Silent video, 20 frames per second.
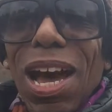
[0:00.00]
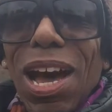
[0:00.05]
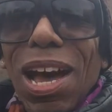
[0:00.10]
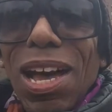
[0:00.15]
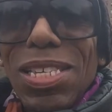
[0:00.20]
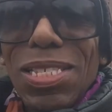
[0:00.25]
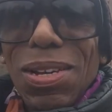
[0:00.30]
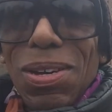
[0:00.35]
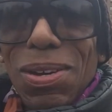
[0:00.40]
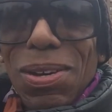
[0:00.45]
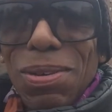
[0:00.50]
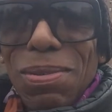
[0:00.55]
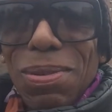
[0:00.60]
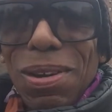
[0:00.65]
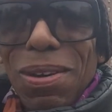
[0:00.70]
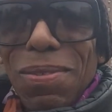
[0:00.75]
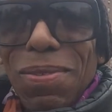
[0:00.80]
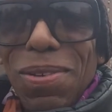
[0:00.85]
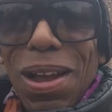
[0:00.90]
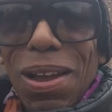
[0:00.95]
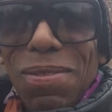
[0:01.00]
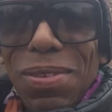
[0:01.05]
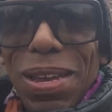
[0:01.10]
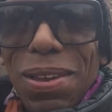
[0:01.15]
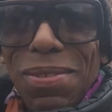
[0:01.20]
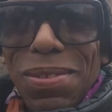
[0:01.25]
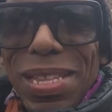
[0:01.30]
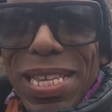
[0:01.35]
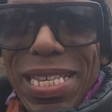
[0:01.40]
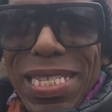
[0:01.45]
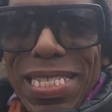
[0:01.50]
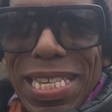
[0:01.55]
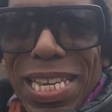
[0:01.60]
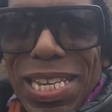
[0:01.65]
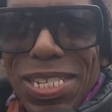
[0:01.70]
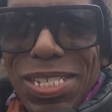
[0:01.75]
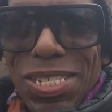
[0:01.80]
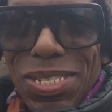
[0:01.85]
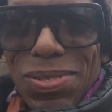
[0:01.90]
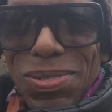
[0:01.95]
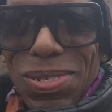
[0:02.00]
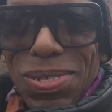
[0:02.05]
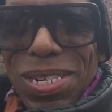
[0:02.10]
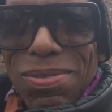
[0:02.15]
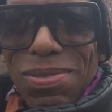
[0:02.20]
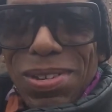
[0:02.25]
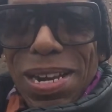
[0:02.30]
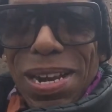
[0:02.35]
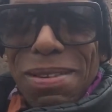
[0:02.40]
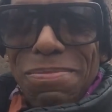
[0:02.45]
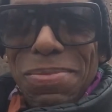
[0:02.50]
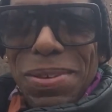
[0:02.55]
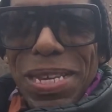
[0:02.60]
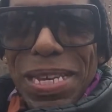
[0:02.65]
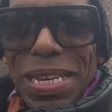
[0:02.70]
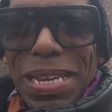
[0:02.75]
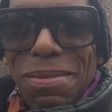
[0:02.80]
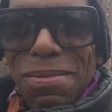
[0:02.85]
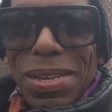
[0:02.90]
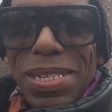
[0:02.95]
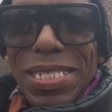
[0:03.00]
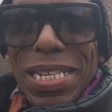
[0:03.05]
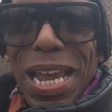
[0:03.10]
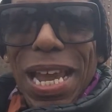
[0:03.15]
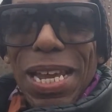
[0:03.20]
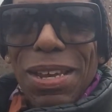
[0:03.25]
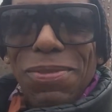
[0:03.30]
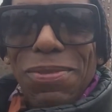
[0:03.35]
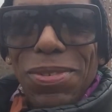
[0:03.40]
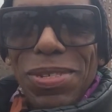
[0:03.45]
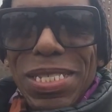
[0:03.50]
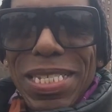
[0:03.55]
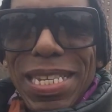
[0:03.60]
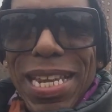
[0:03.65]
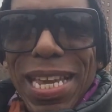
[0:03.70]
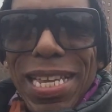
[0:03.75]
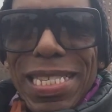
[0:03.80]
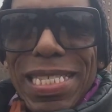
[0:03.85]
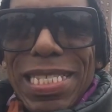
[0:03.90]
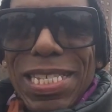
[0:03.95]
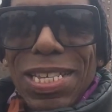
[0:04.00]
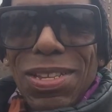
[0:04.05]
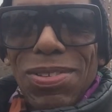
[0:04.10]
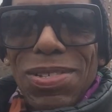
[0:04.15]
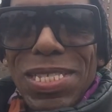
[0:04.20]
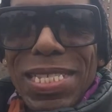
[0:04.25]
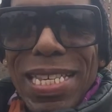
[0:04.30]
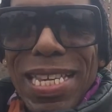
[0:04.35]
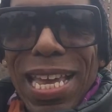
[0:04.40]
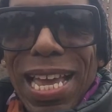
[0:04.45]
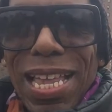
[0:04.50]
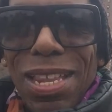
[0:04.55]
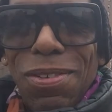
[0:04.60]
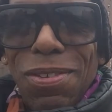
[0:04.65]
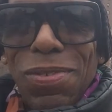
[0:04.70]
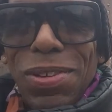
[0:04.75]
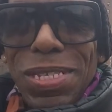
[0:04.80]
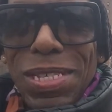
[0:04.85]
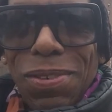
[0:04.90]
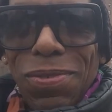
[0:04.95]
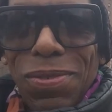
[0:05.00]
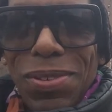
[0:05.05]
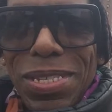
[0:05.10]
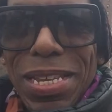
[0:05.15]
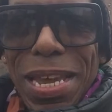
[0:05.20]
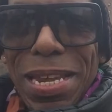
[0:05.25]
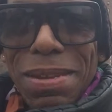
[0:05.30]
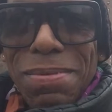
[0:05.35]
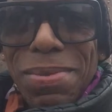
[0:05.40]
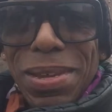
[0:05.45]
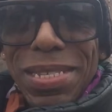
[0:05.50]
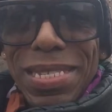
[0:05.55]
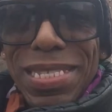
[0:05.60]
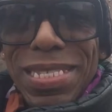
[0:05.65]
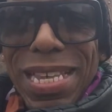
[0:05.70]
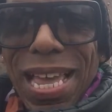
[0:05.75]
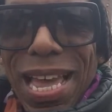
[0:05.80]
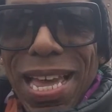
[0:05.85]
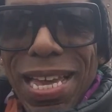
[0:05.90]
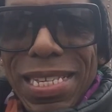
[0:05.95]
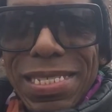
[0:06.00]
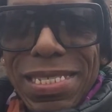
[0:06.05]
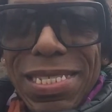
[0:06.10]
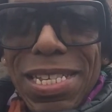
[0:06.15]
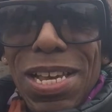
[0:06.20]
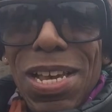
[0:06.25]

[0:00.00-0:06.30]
Also home of Javier Valencia Couture, where I'm picking up my jacket for tonight's closing gala for Different Dining by Design.